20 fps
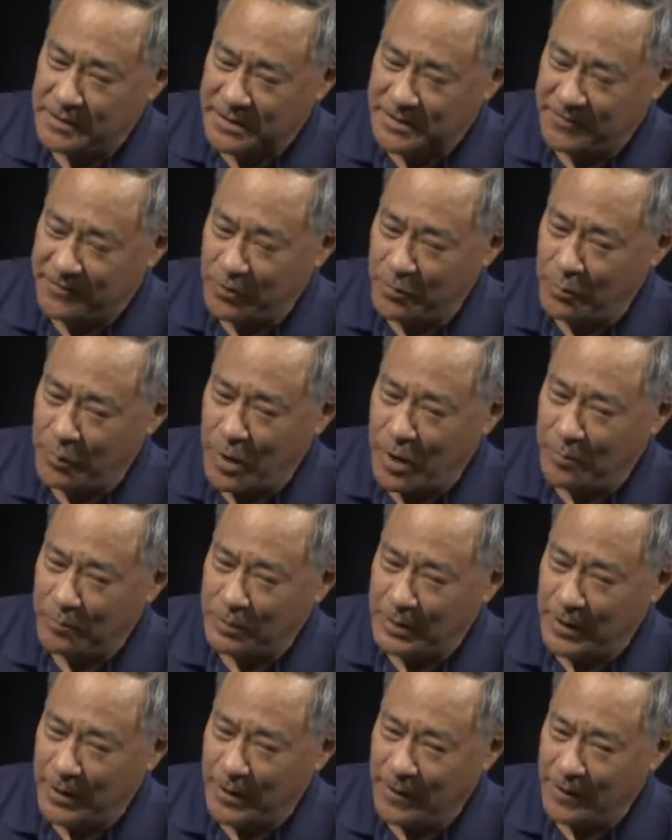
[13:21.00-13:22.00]
football
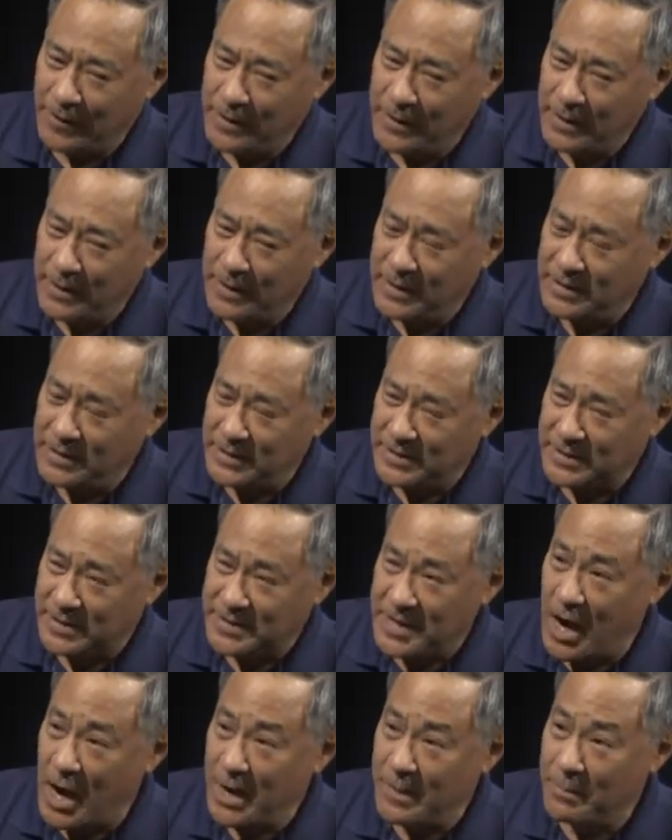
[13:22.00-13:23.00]
player is a
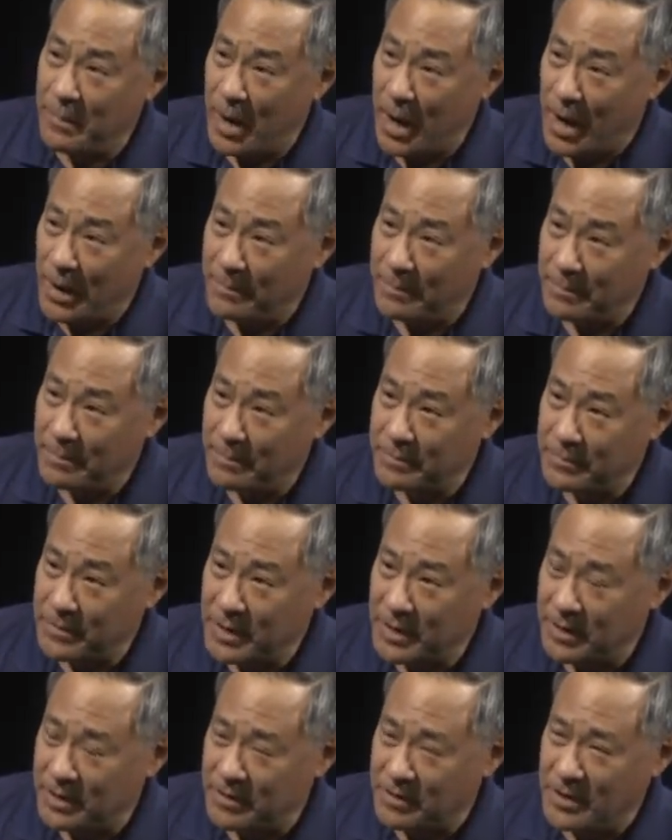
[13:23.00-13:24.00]
time bomb,
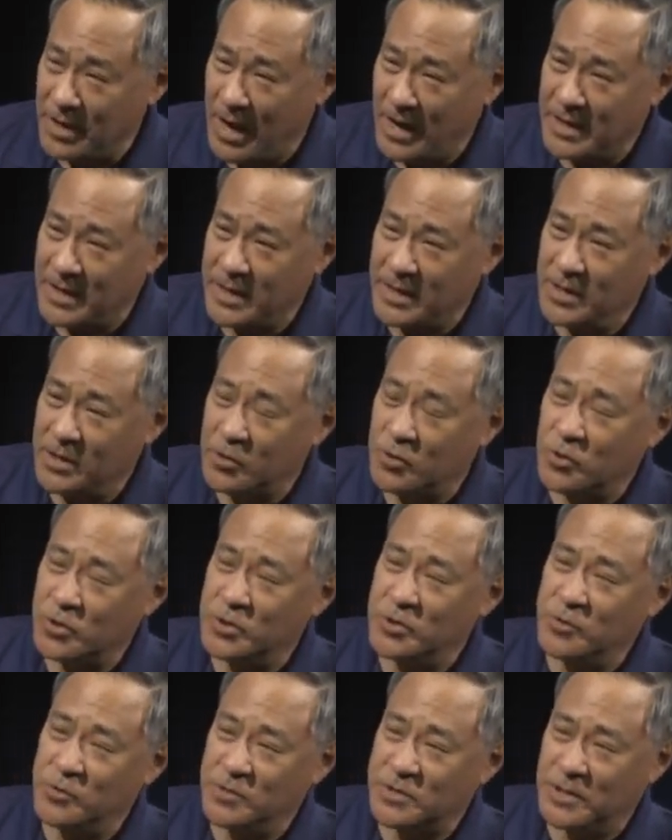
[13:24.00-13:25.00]
that he could
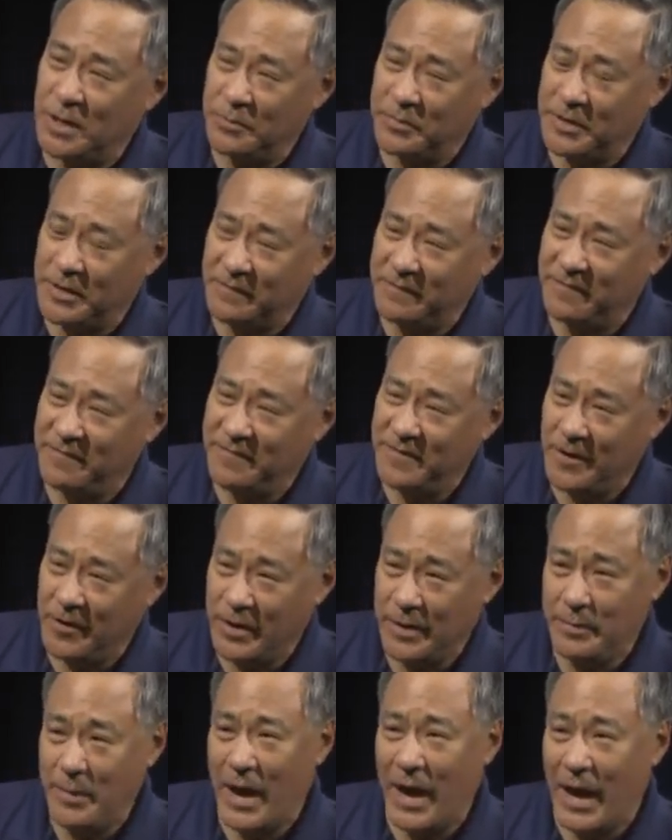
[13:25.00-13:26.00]
do something
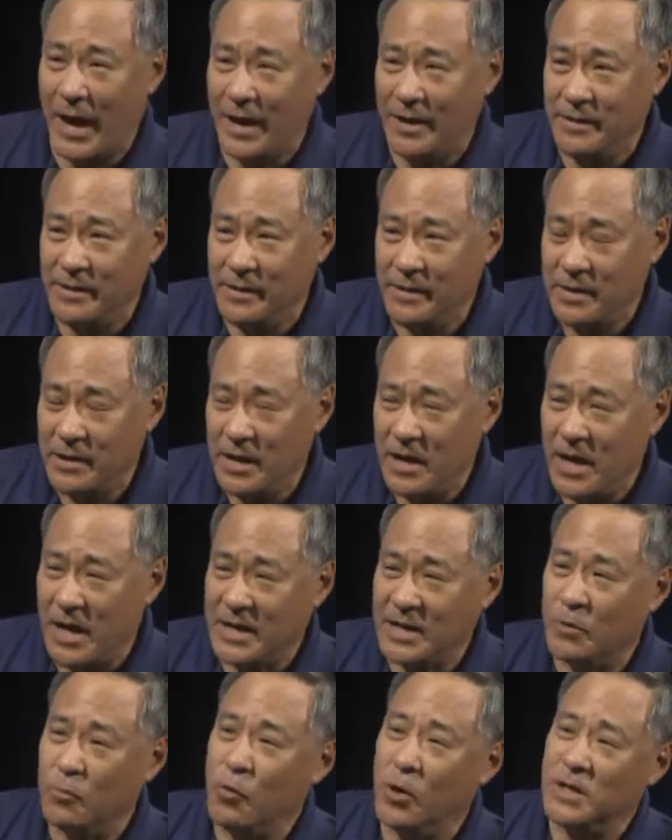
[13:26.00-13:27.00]
very bad, and
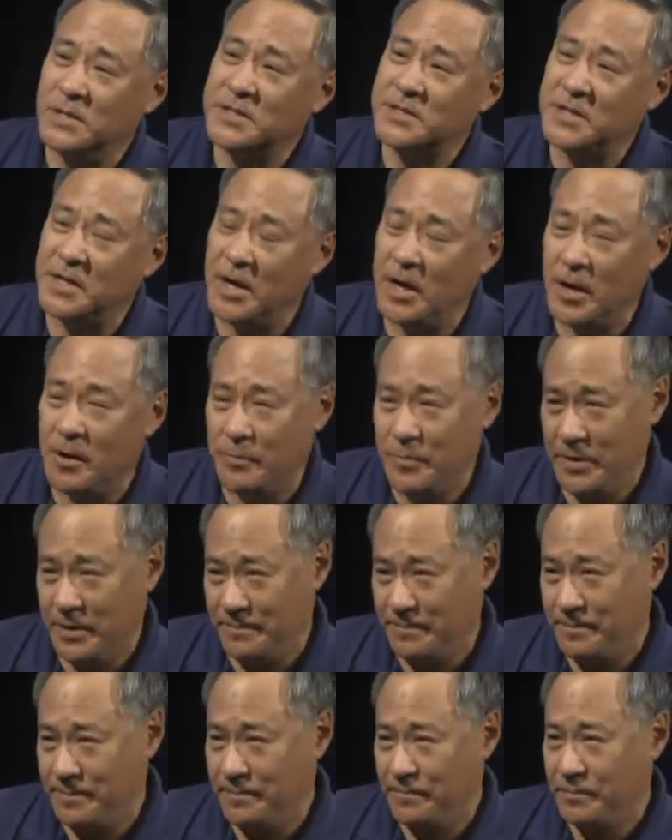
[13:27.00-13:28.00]
he wants to help him.
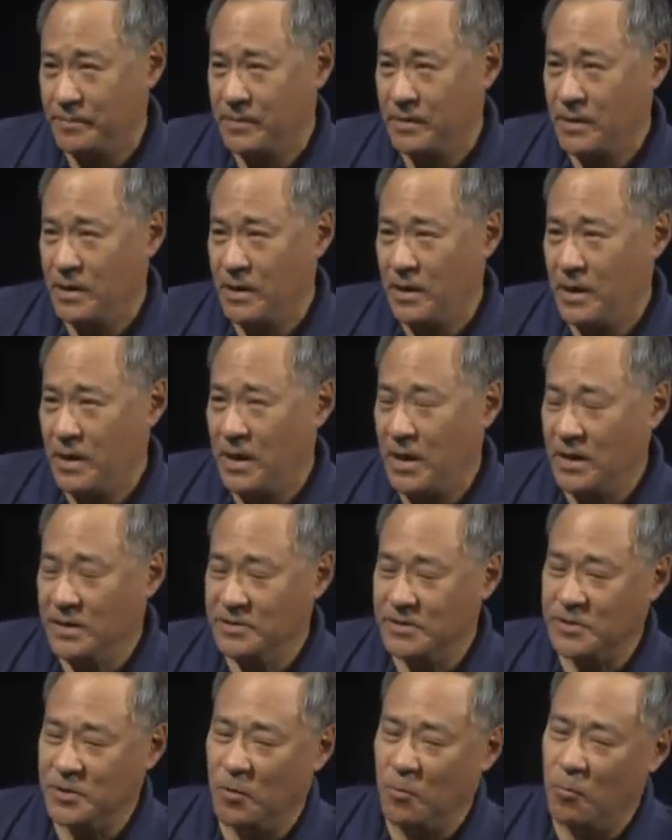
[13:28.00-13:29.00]
And
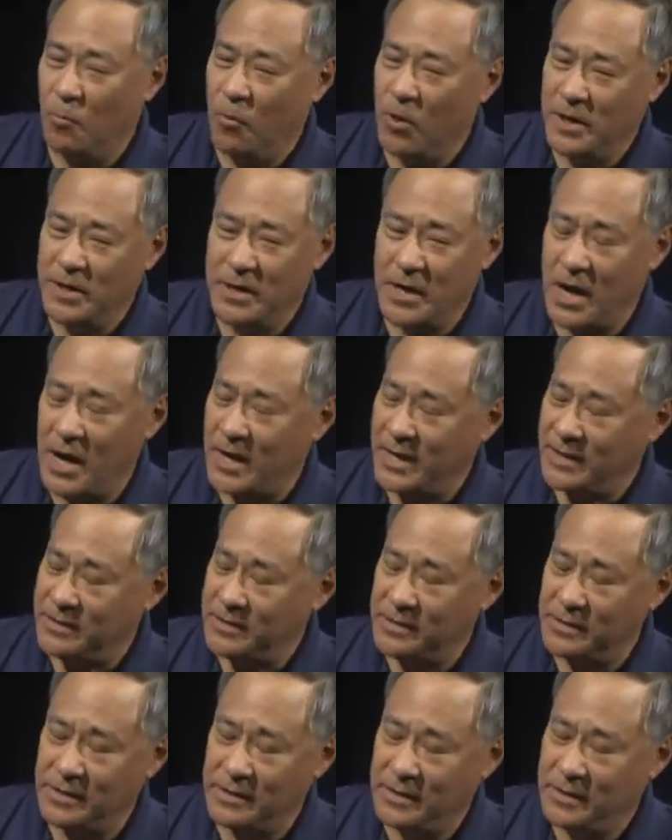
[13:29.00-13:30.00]
so one night,
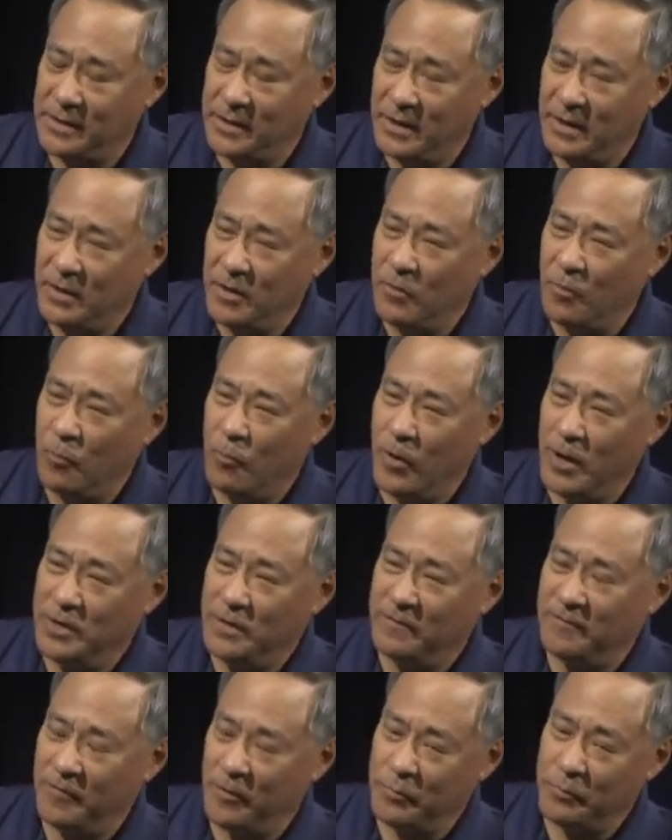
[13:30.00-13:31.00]
when the
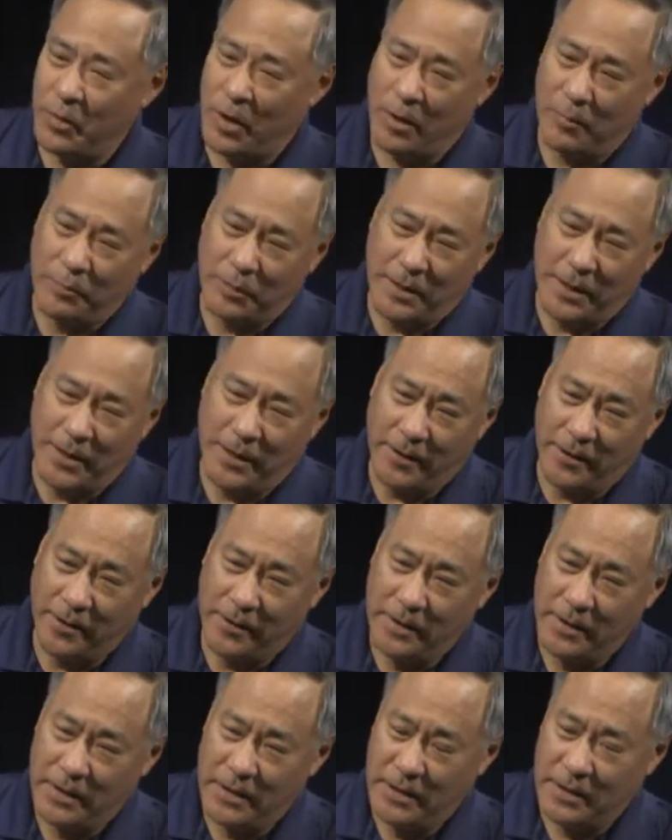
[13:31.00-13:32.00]
football player
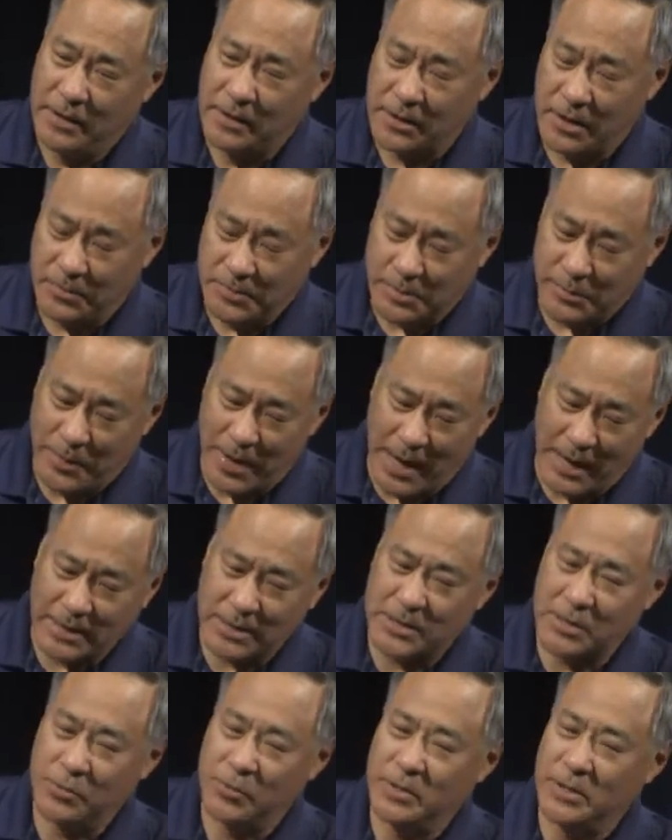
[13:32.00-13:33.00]
comes back
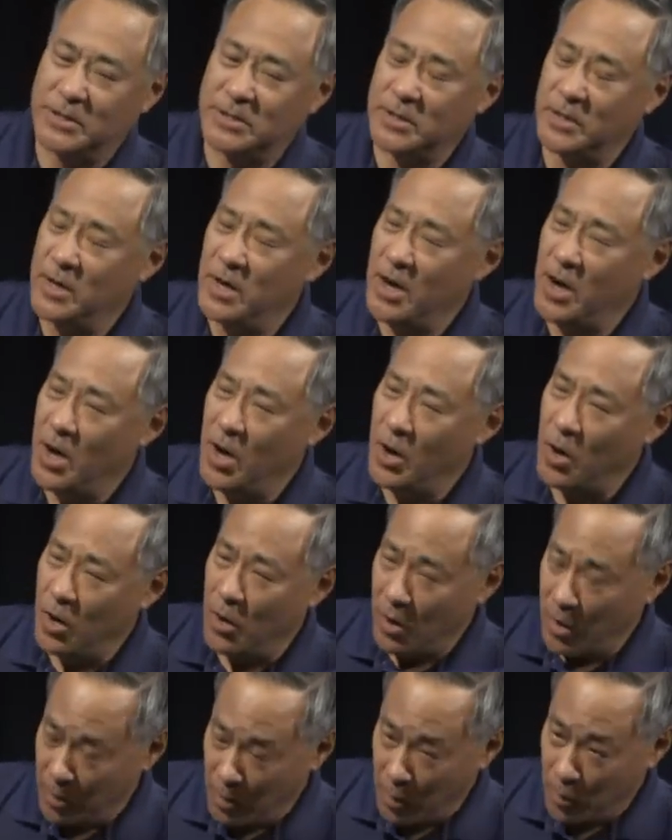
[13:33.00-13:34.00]
to his
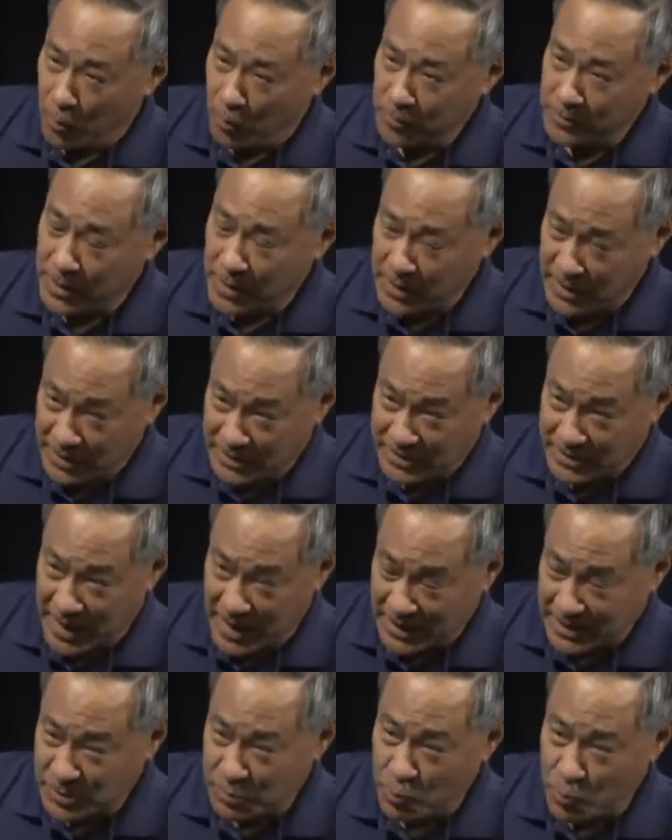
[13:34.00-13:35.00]
old his
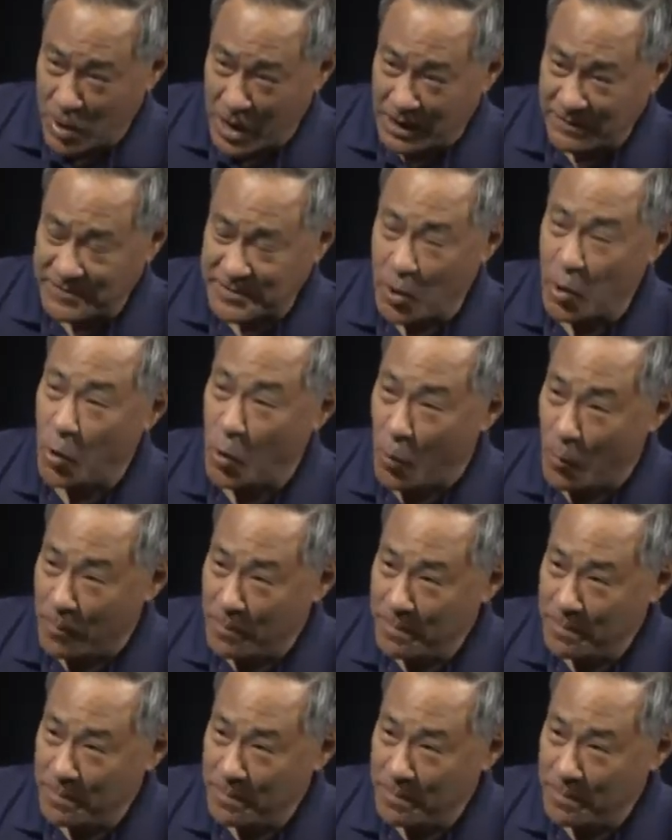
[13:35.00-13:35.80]
ex-wife's home